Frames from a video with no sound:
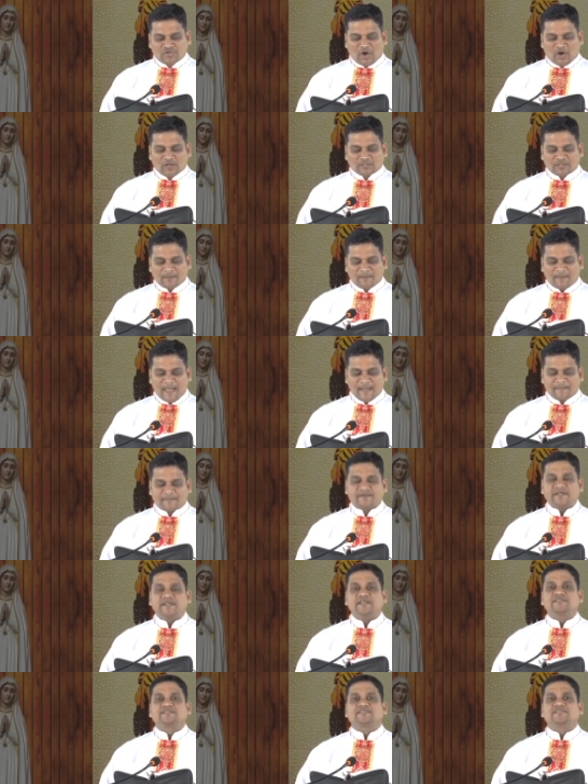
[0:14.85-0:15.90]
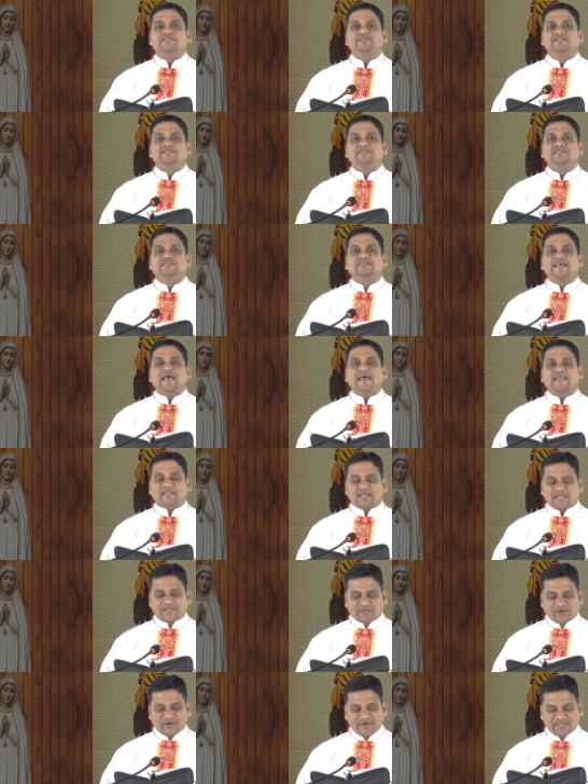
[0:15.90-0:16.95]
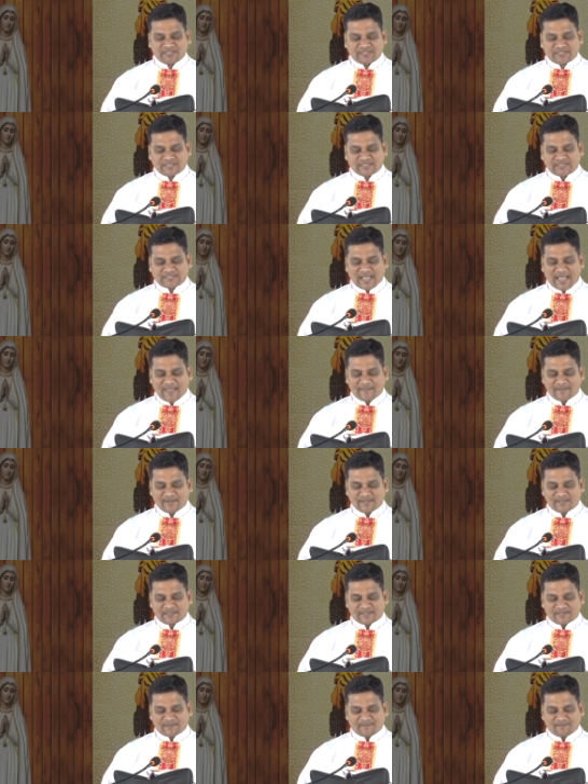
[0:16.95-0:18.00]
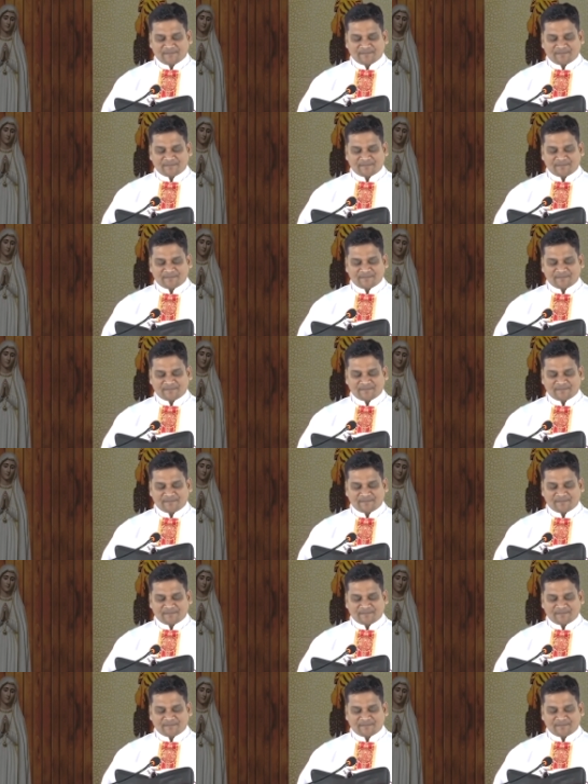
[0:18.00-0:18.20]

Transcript: John the Baptist said to his disciples,